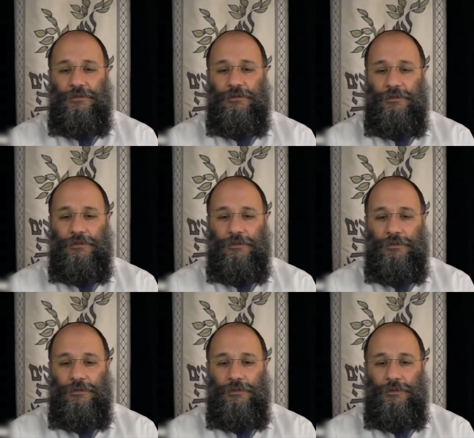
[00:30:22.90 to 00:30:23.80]

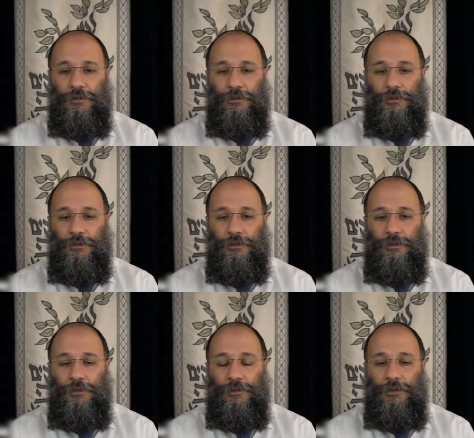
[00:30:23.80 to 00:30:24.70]

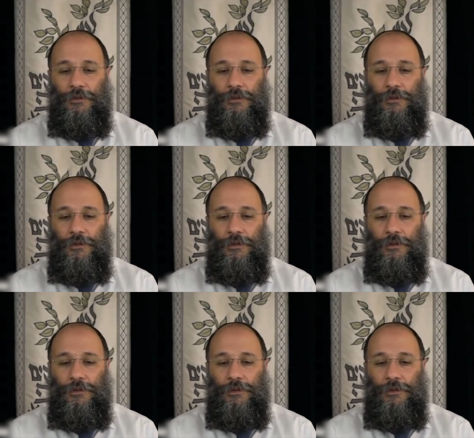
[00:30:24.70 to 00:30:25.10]
Nobody speaks.